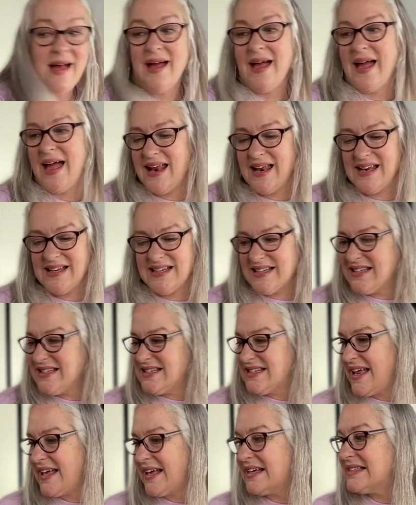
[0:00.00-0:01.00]
And it didn't
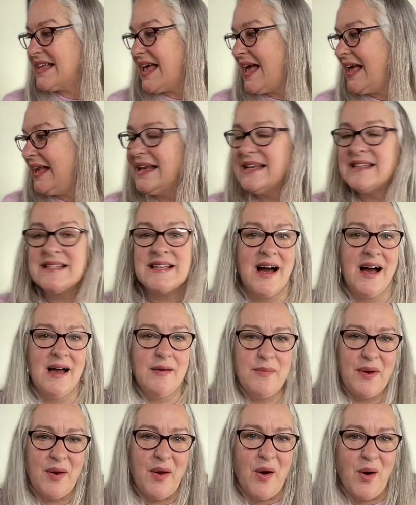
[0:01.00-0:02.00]
take us any
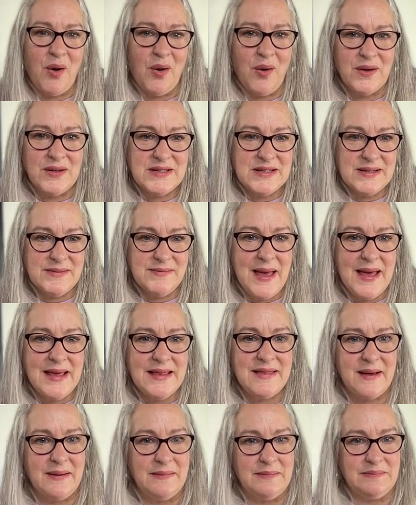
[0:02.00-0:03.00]
time at all to make
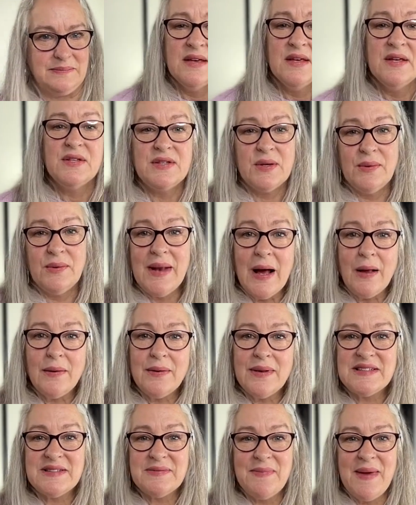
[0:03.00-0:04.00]
them. So now
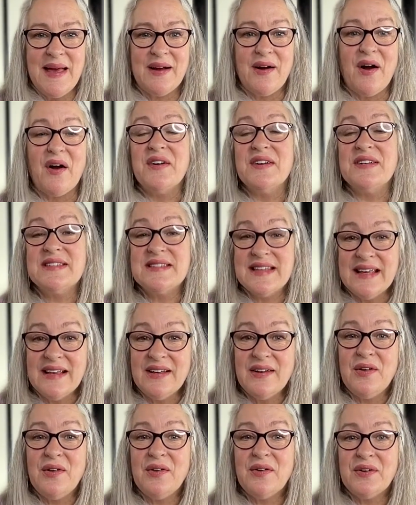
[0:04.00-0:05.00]
let's make our
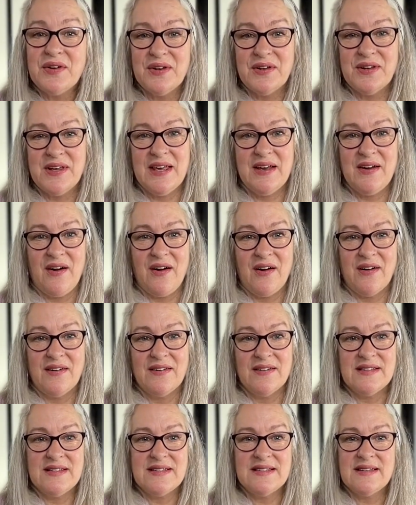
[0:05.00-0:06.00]
single cookie
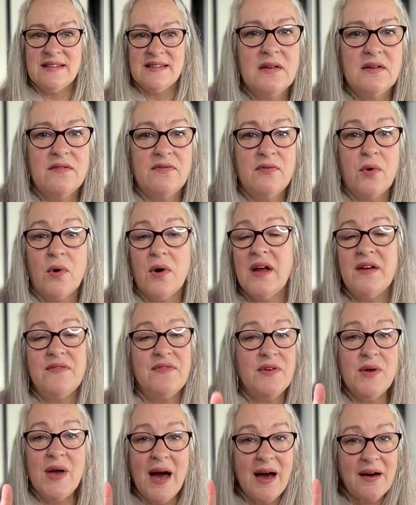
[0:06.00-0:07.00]
cards for if
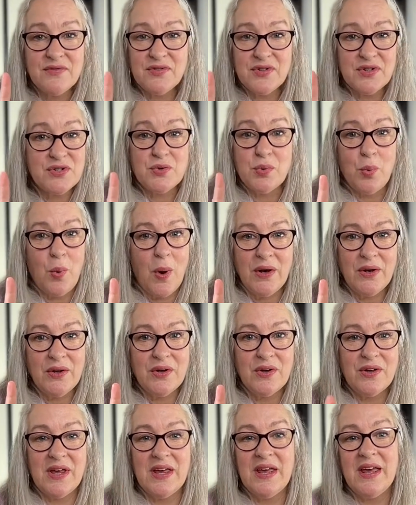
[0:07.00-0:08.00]
you have just one
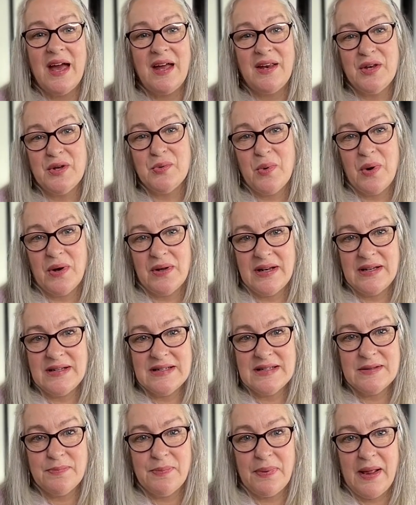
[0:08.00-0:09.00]
cookie and you want to
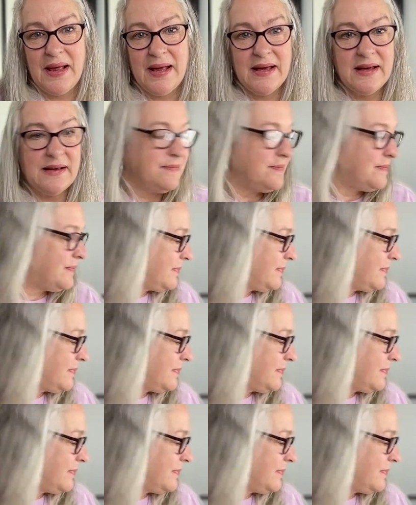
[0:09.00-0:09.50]
display it.